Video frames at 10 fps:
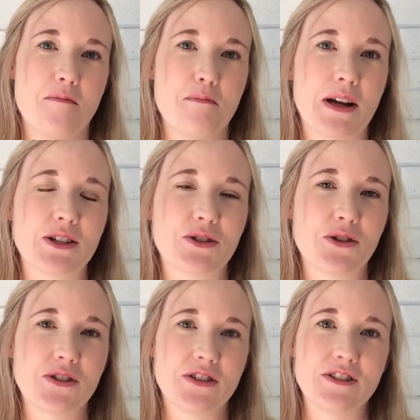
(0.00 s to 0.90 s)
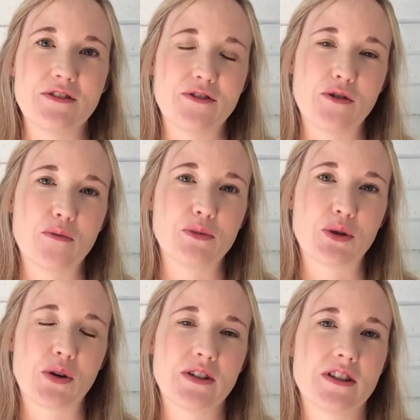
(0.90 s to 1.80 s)
Make sure it's an informed
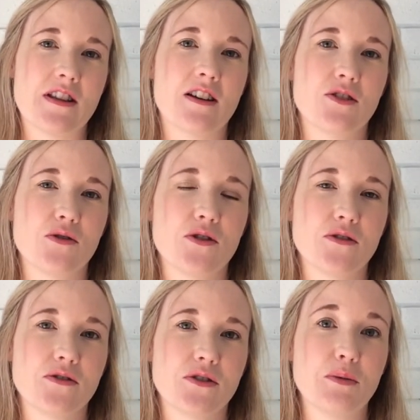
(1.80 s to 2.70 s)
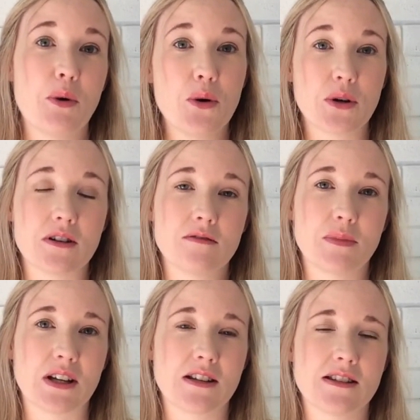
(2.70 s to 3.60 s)
choice and that you're supported,
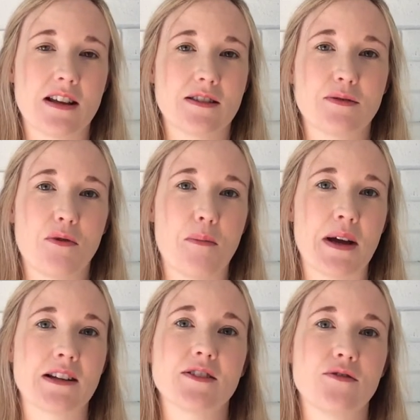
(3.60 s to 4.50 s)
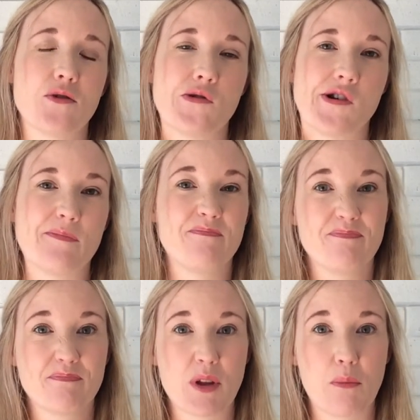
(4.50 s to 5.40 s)
because that's what makes for
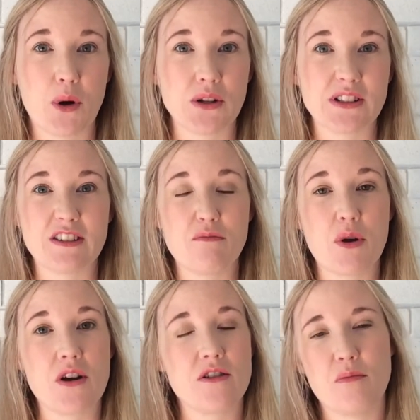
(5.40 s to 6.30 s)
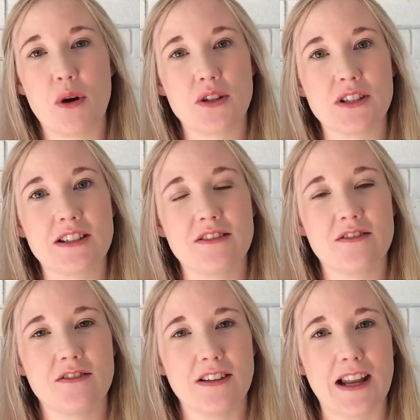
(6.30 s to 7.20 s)
positive birth and
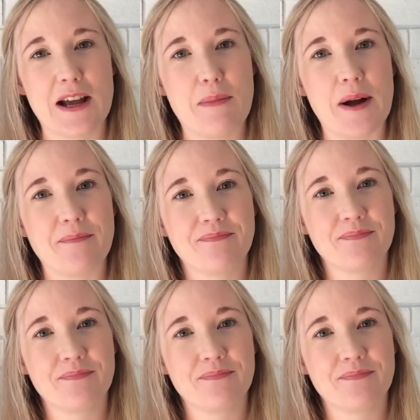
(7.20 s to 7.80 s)
positive labour.